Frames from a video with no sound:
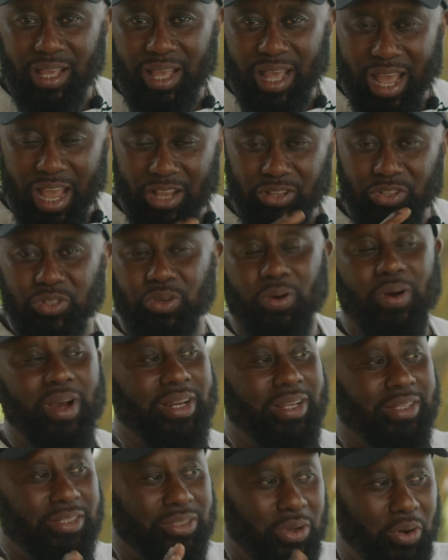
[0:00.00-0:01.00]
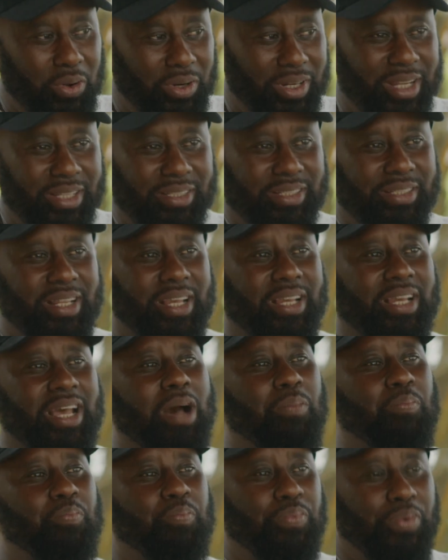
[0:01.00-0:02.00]
enjoy this holistic
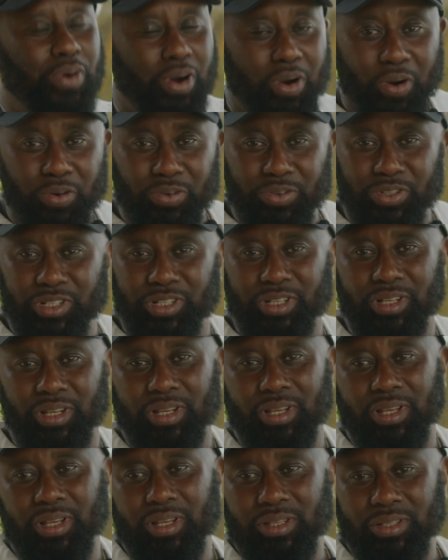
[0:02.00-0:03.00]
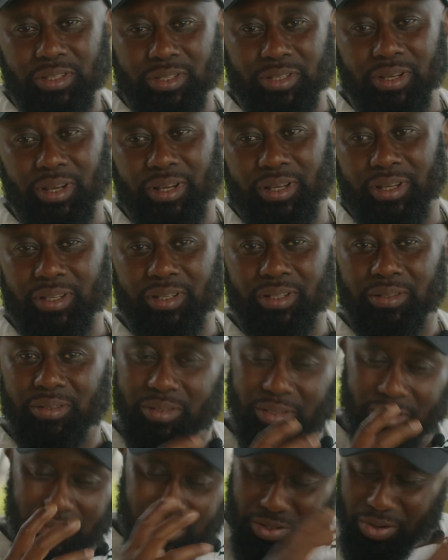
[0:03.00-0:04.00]
approach to,
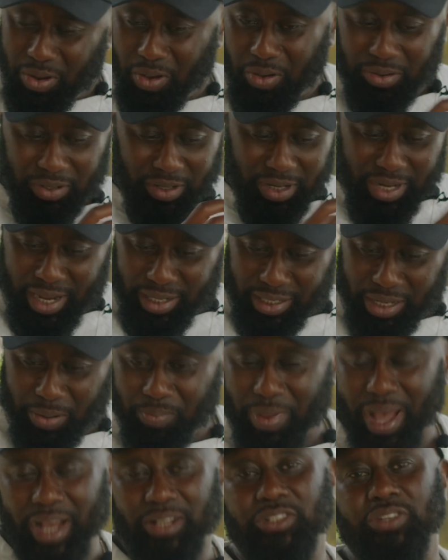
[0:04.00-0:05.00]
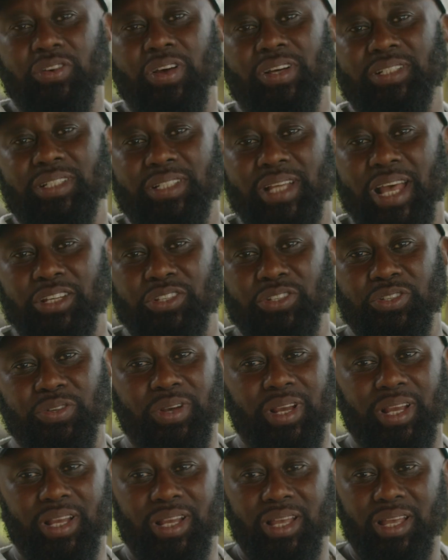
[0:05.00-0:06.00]
you know, connect them back to your
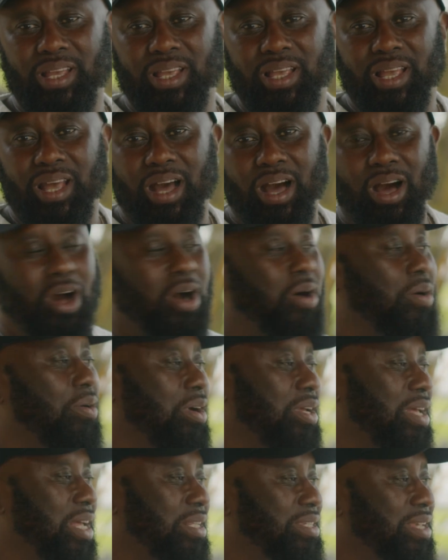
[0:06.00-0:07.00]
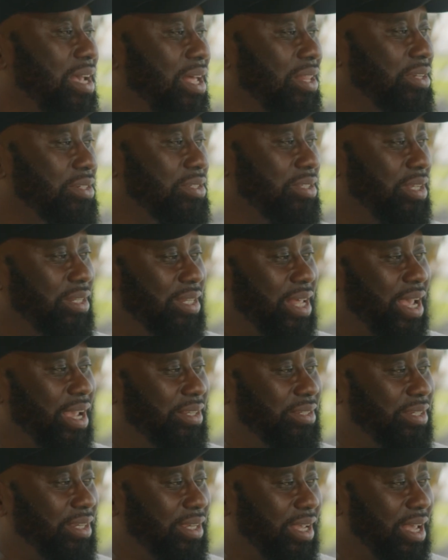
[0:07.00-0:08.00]
ancestry. And tell us the
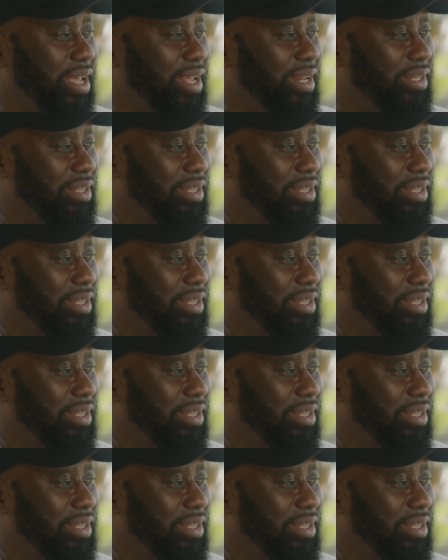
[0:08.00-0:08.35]
dates again.